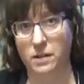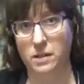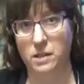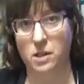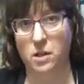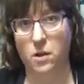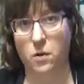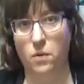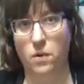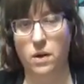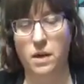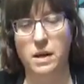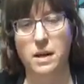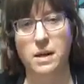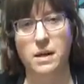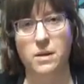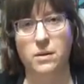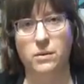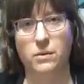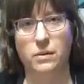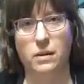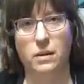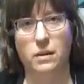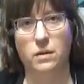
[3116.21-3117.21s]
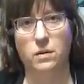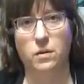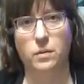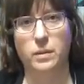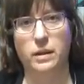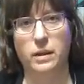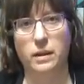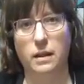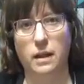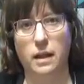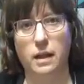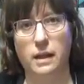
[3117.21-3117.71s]
So with a little bit
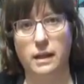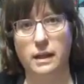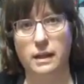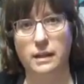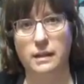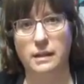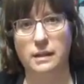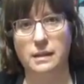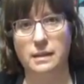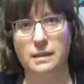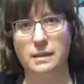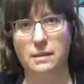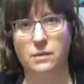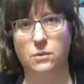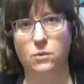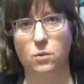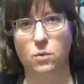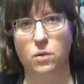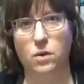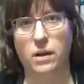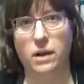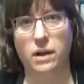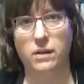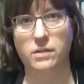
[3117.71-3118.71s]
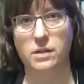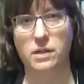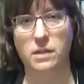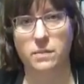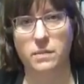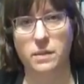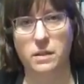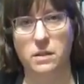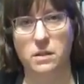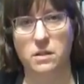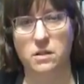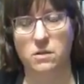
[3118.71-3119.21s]
of luck, we'll have
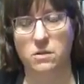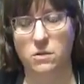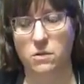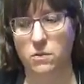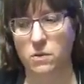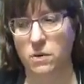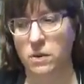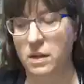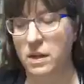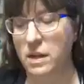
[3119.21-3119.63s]
something to do.